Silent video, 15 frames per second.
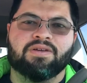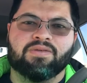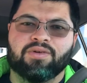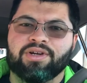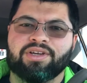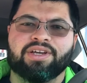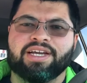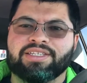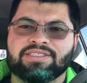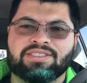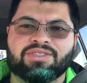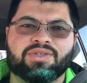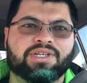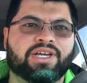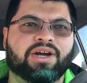where do you guys
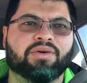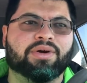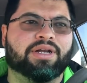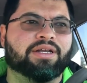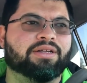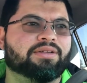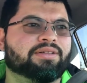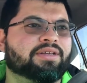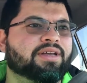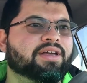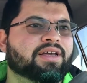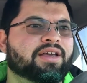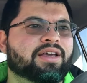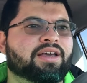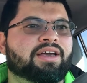enjoy going?
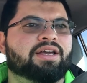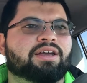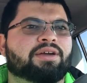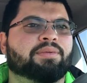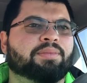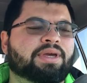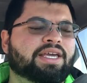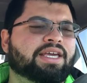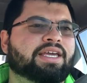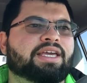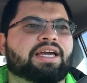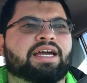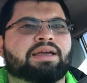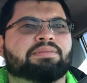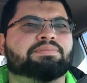Me,
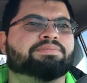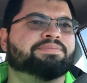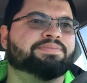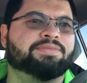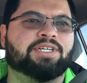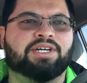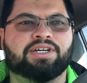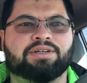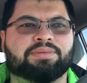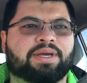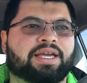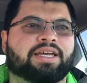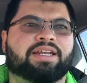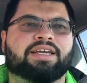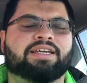I'm, oh man,